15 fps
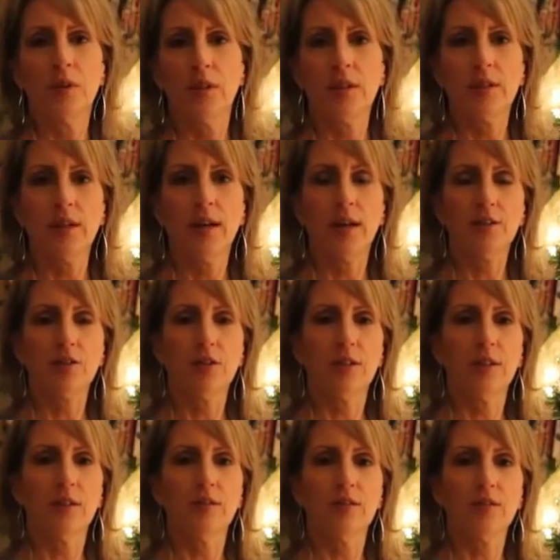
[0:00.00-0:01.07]
attach
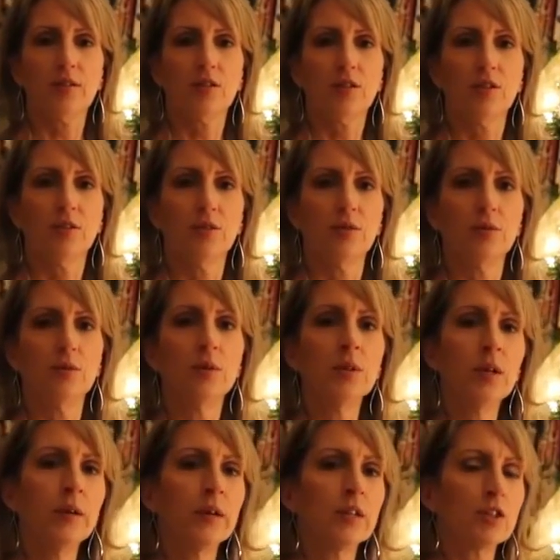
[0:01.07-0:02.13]
things to
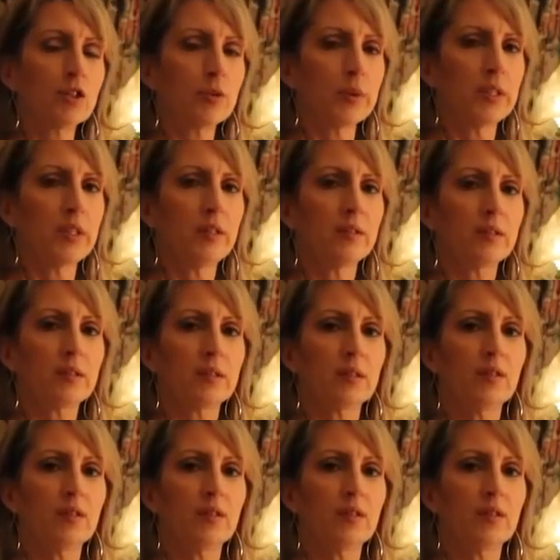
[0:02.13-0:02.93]
trees.